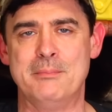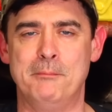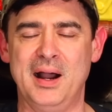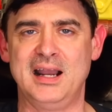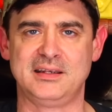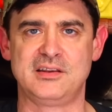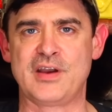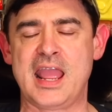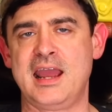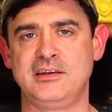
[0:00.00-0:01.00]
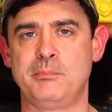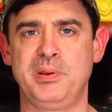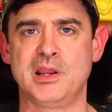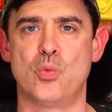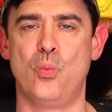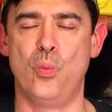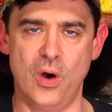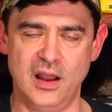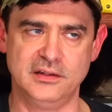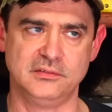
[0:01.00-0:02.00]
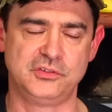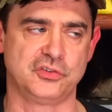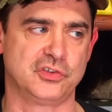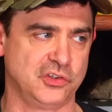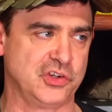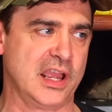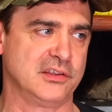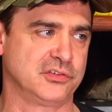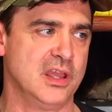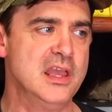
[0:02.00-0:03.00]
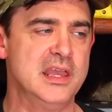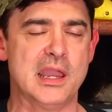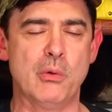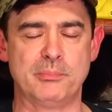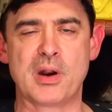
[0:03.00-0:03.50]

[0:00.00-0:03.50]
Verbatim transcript: but if I had to pick one to suggest, it would